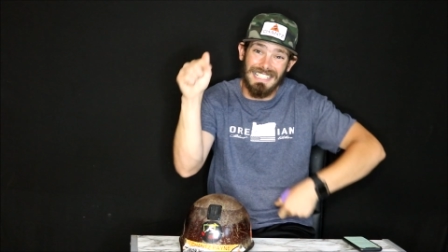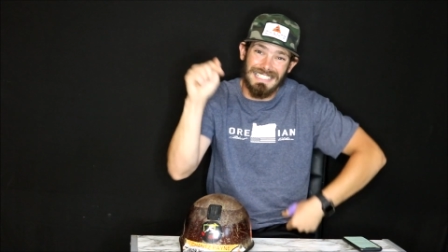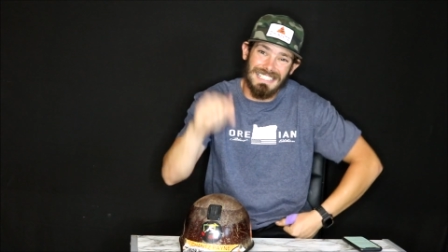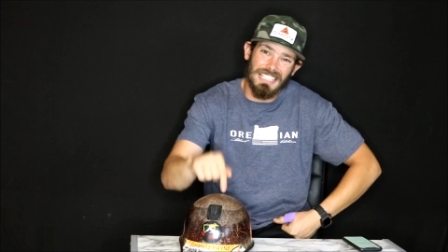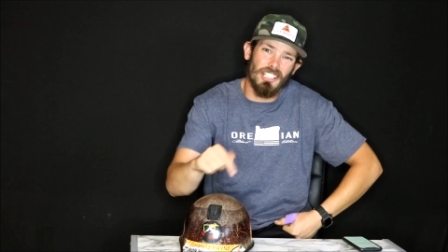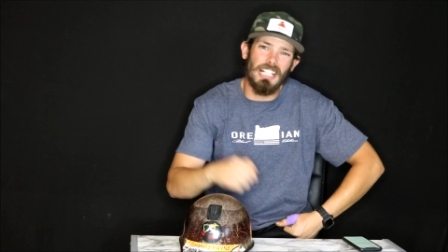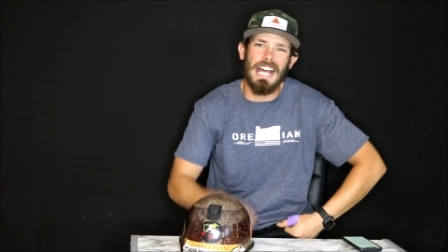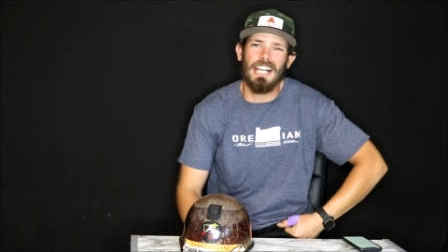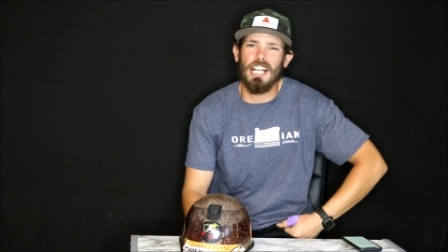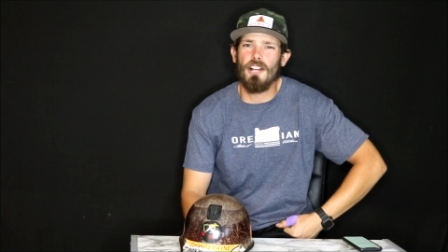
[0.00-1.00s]
it's still
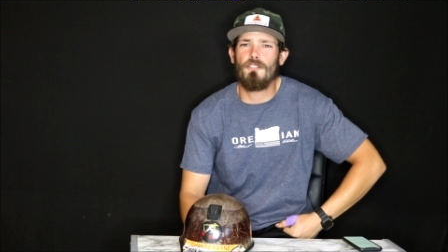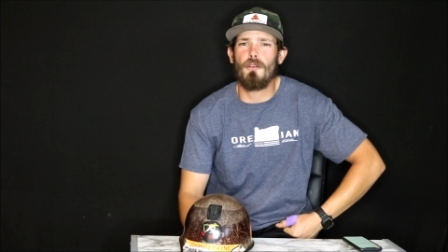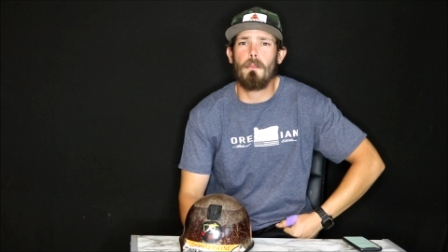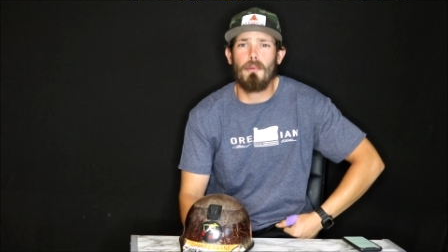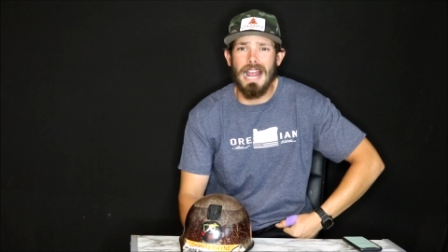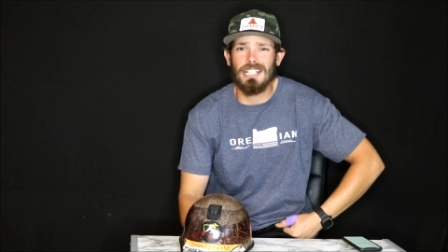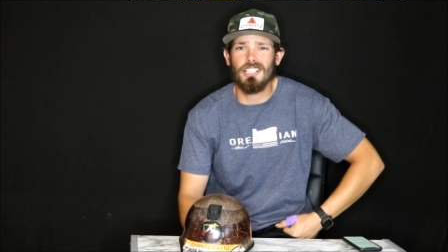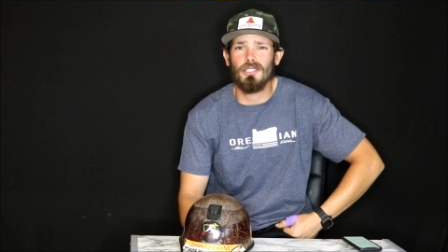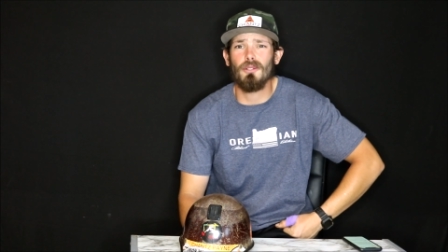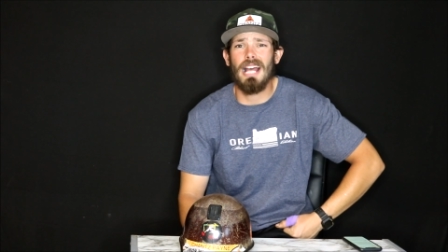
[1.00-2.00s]
light enough for
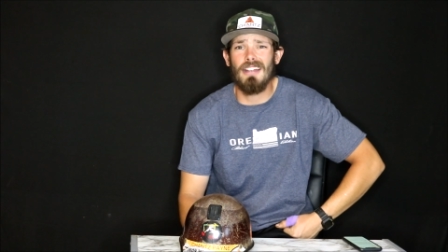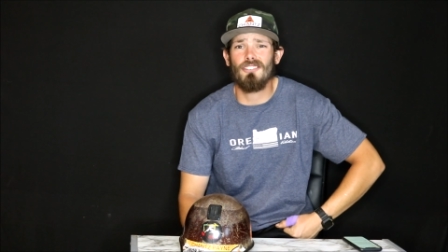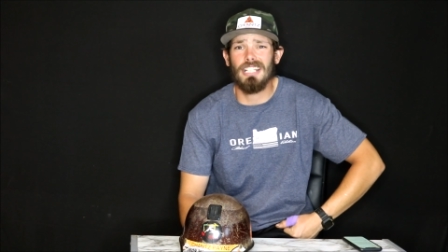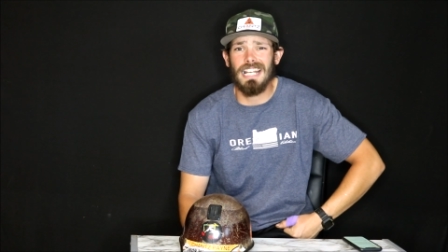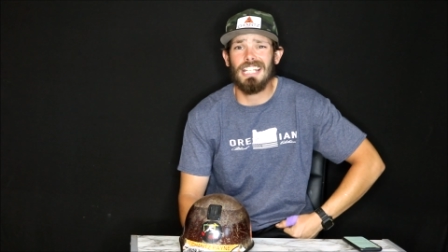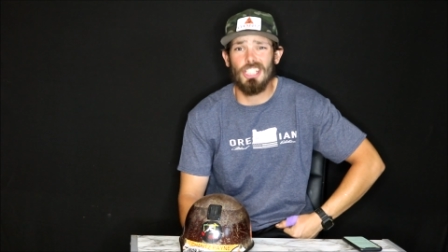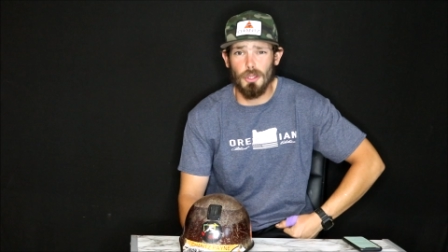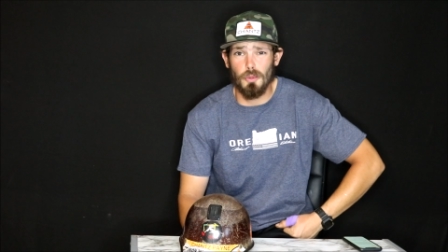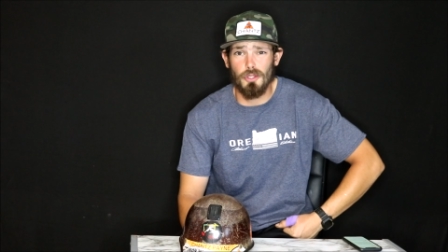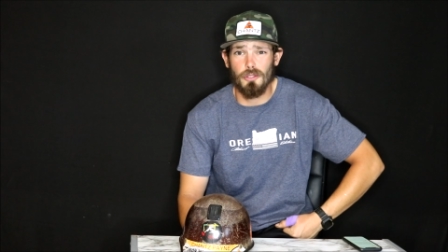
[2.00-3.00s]
practical everyday
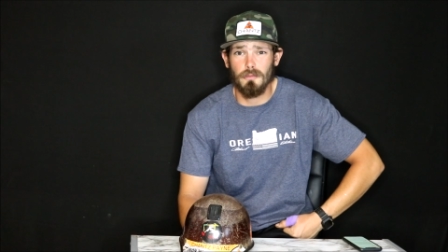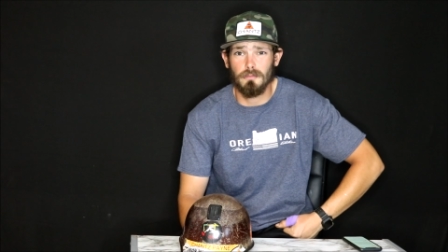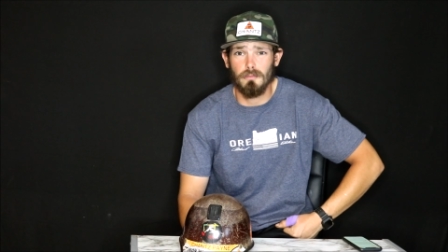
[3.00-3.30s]
use.